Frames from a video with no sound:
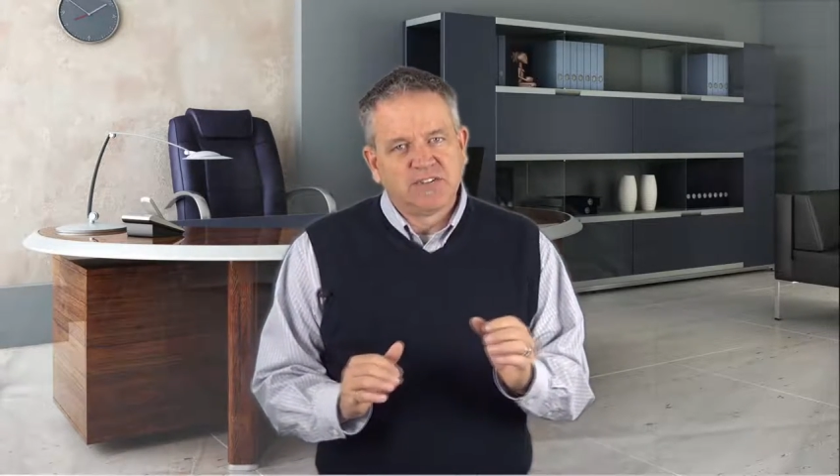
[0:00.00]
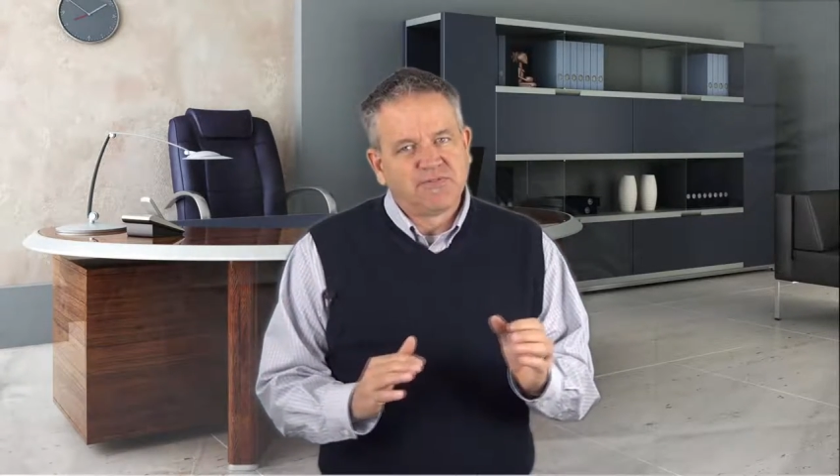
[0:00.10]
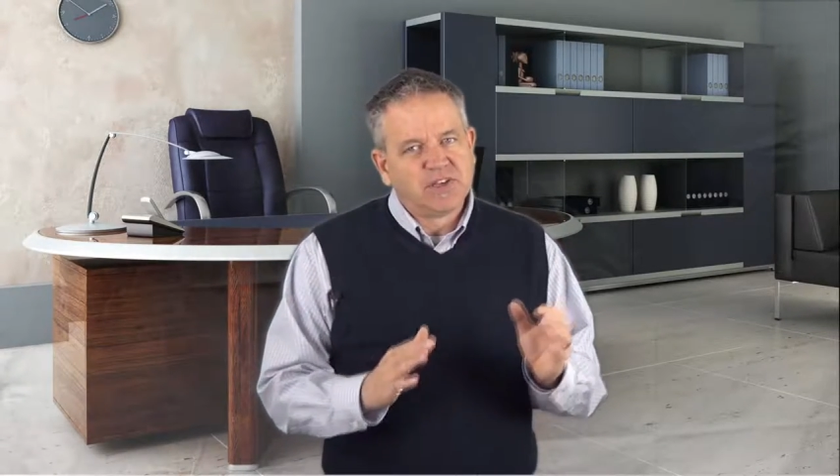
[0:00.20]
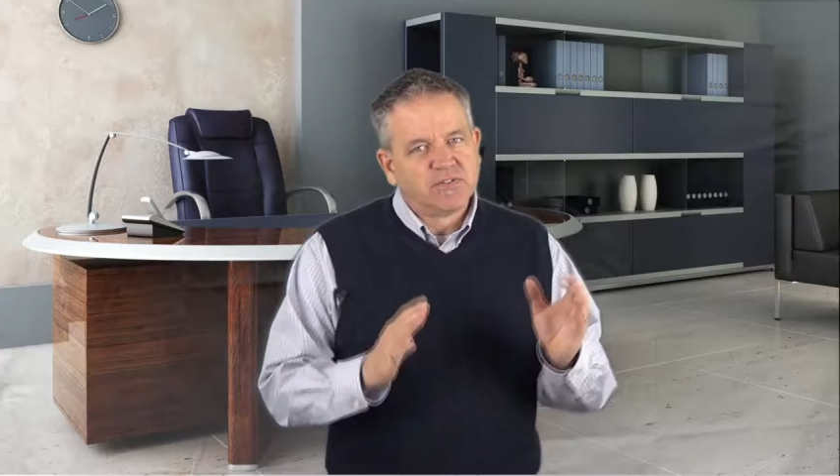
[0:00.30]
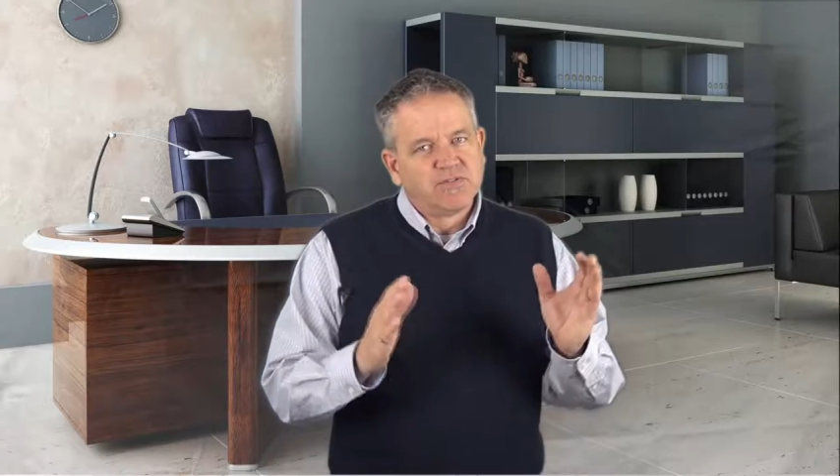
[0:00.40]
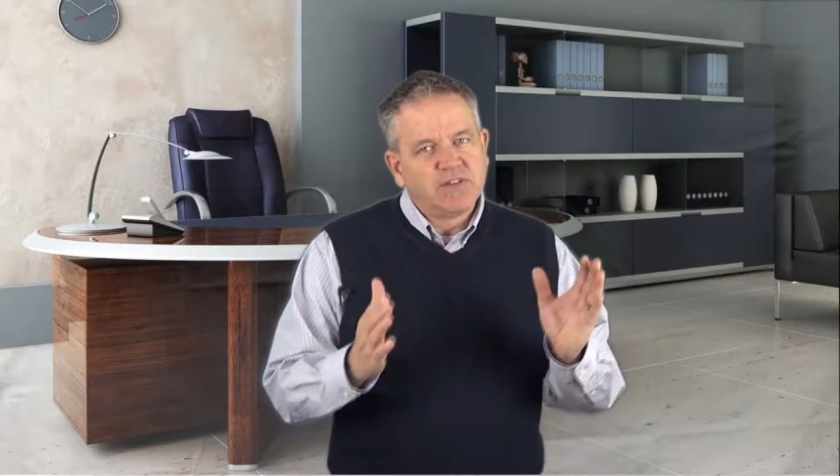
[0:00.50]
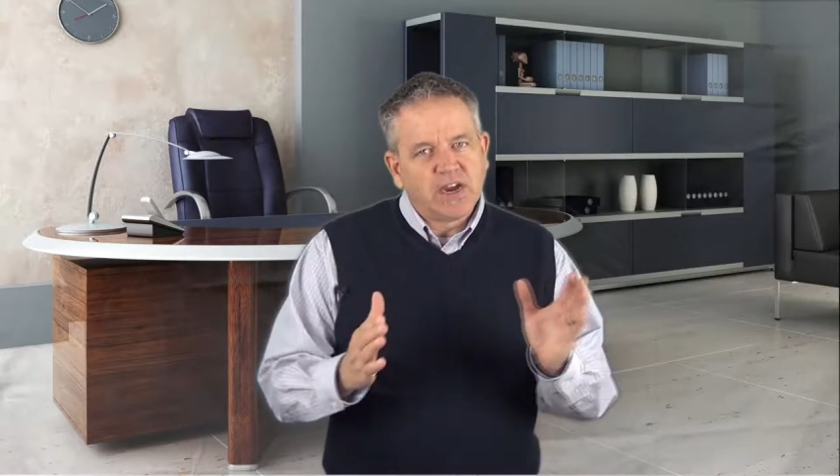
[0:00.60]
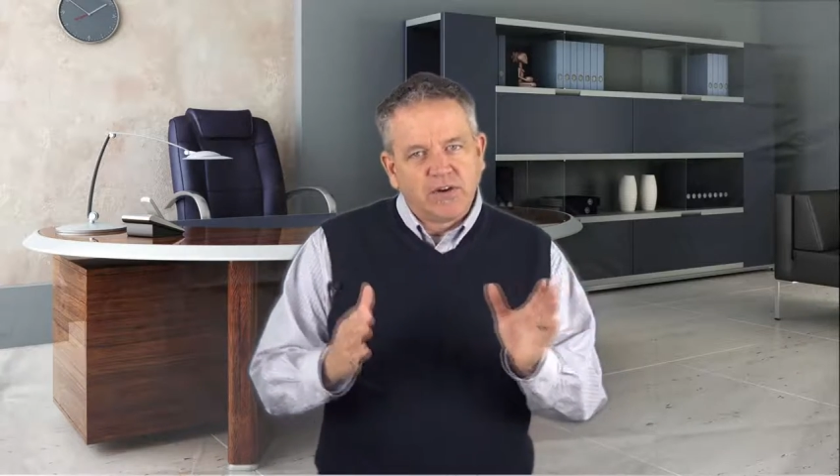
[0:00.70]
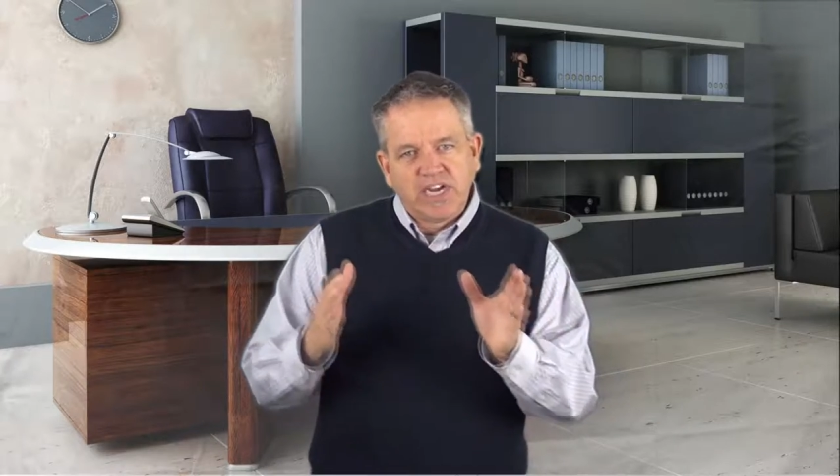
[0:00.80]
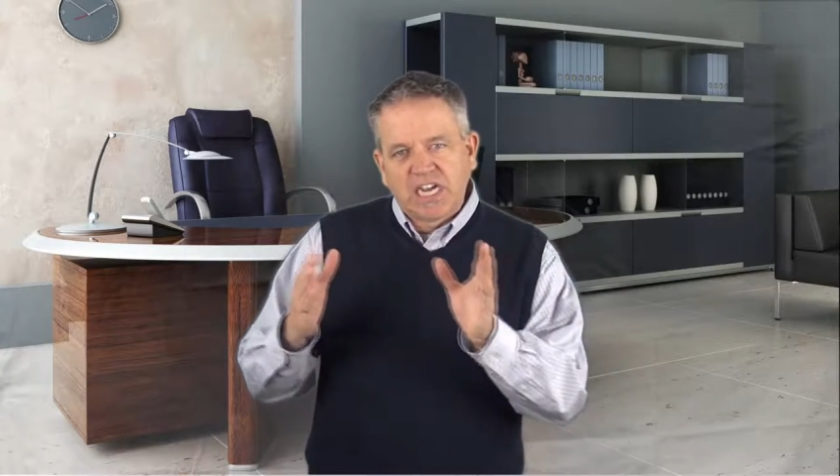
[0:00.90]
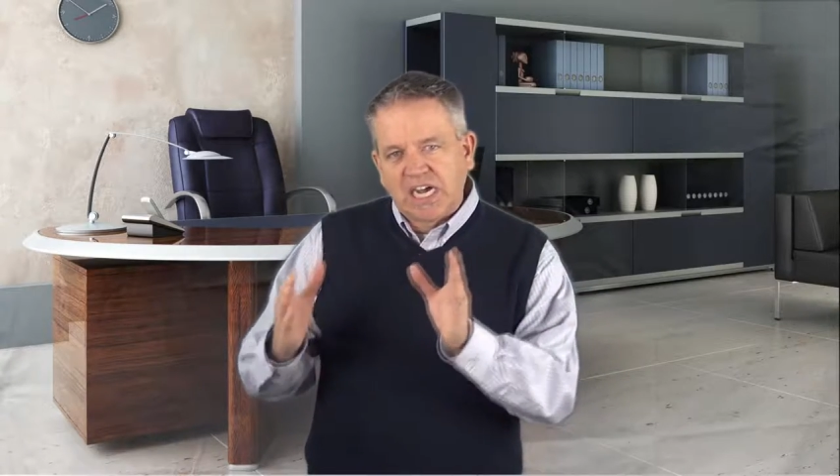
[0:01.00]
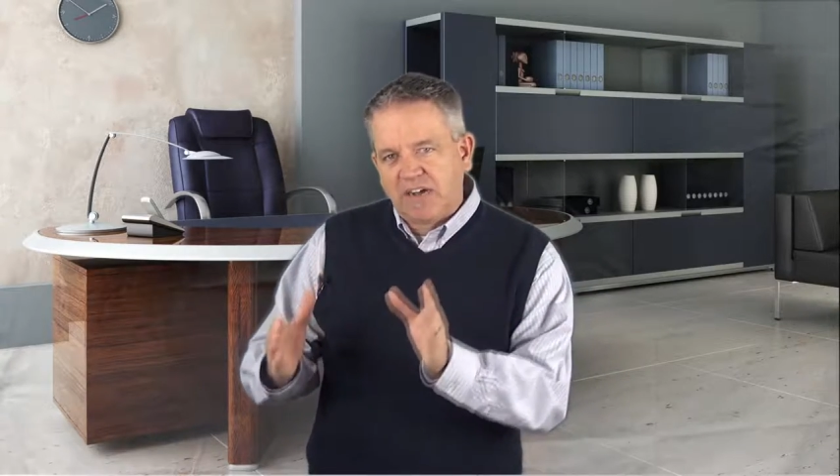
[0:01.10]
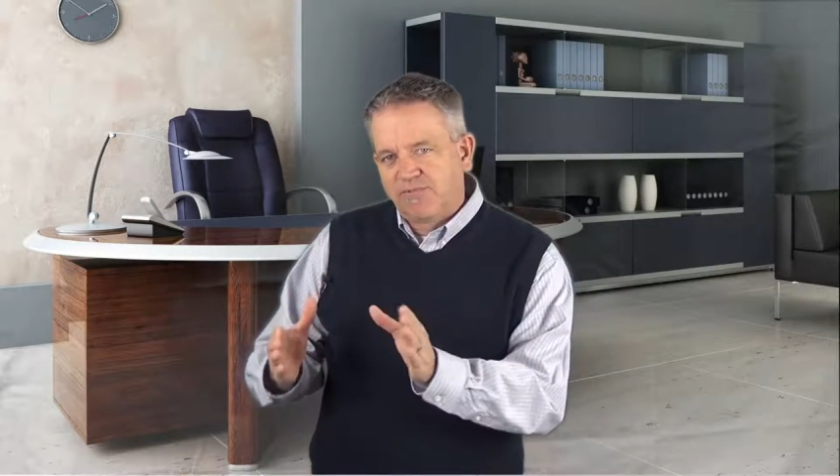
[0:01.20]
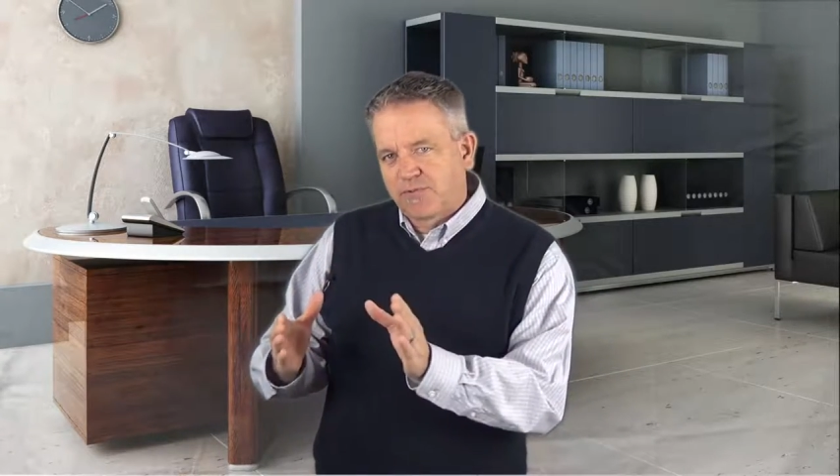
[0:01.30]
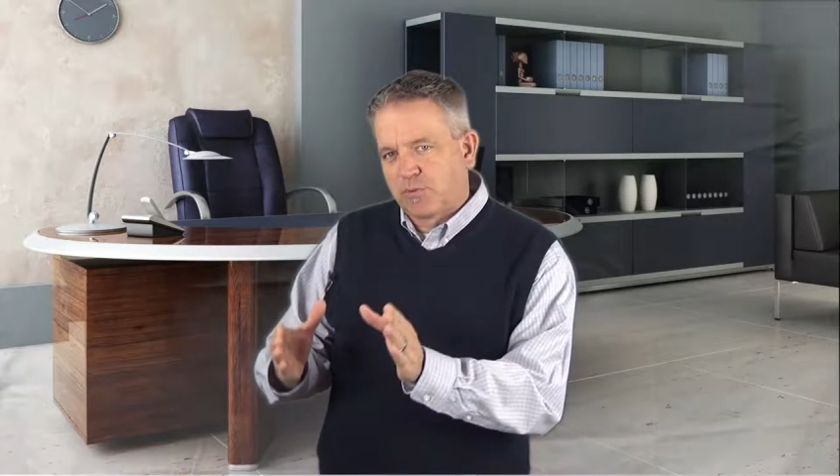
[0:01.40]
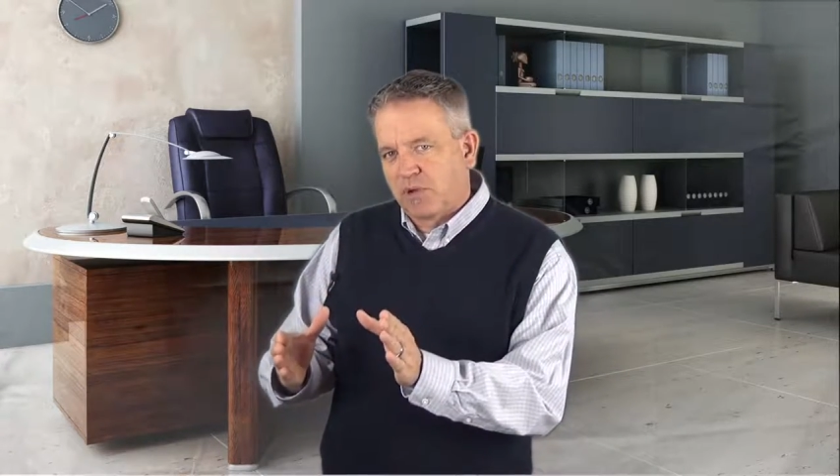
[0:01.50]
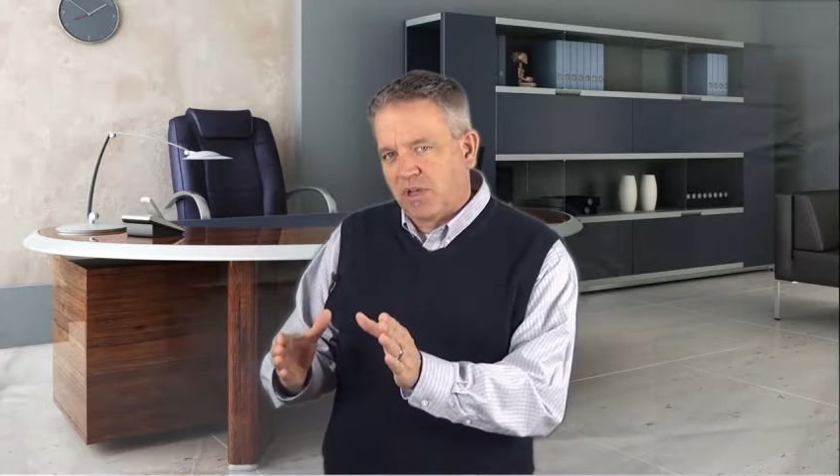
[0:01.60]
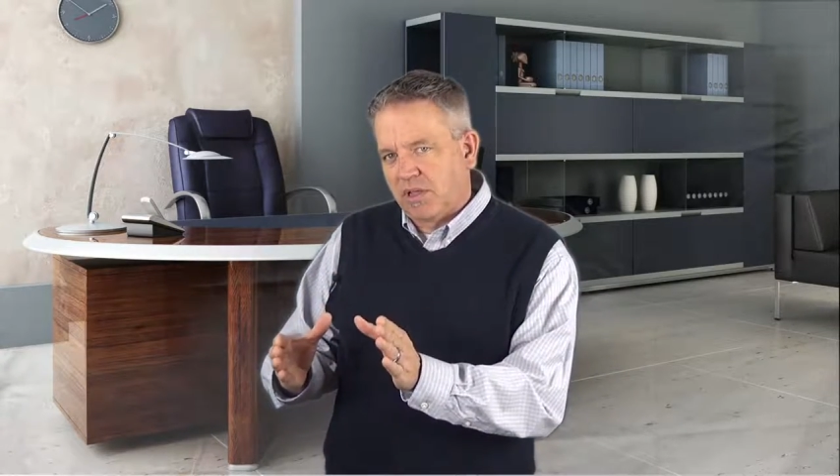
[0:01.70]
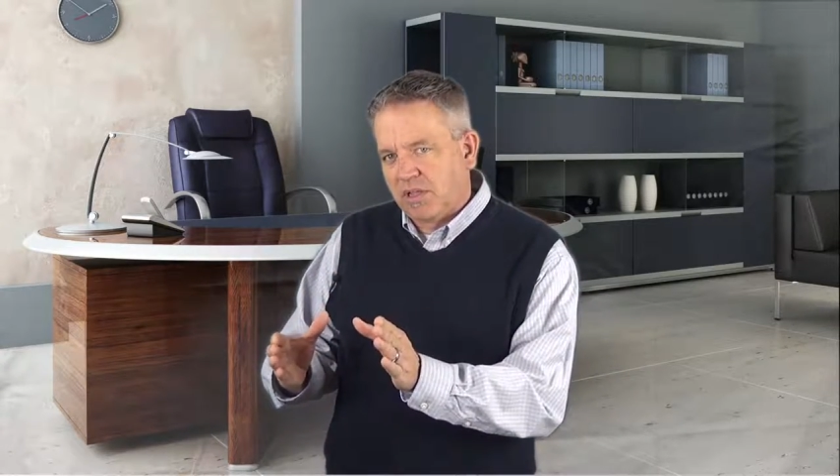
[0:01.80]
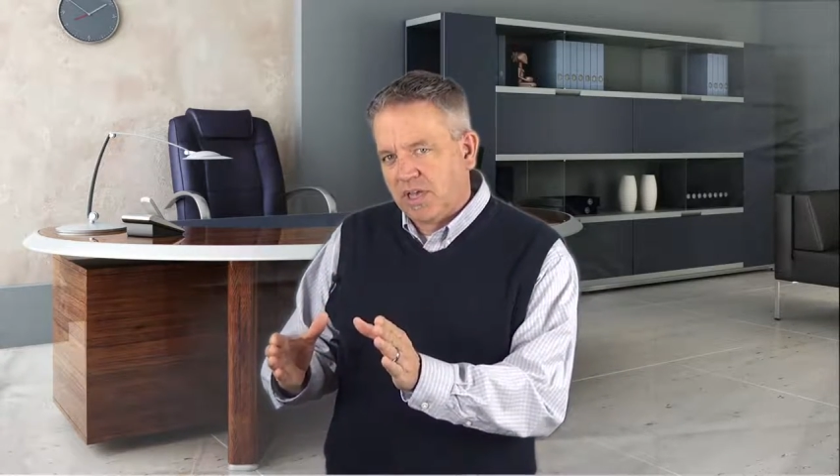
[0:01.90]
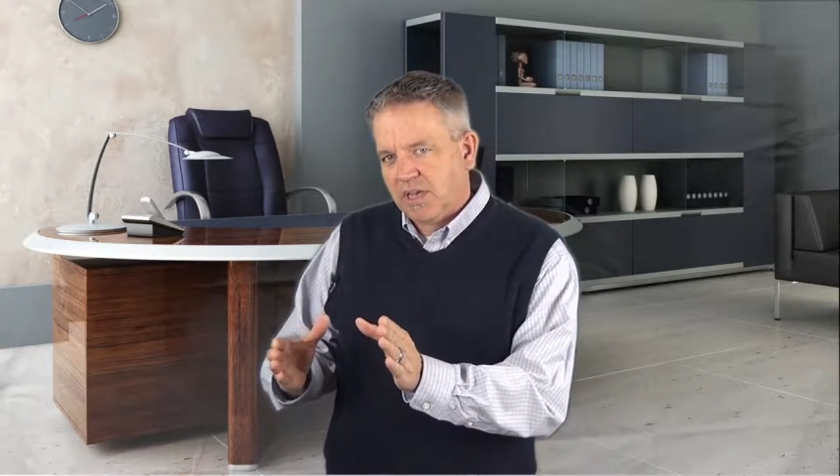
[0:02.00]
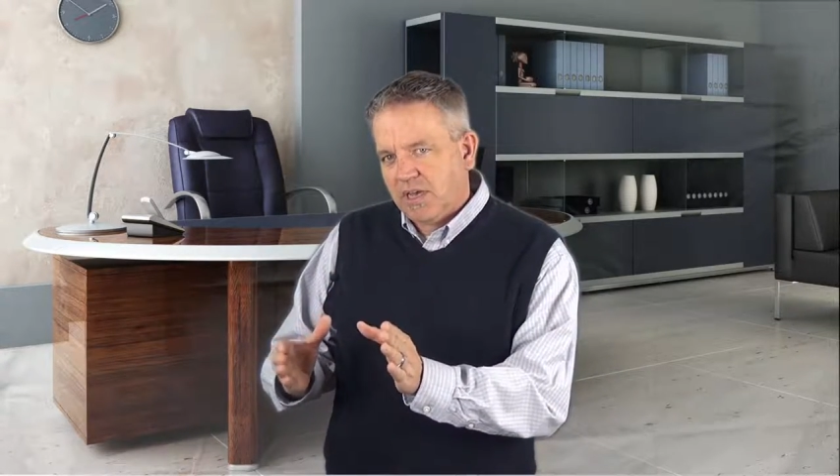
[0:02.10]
to feel very comfortable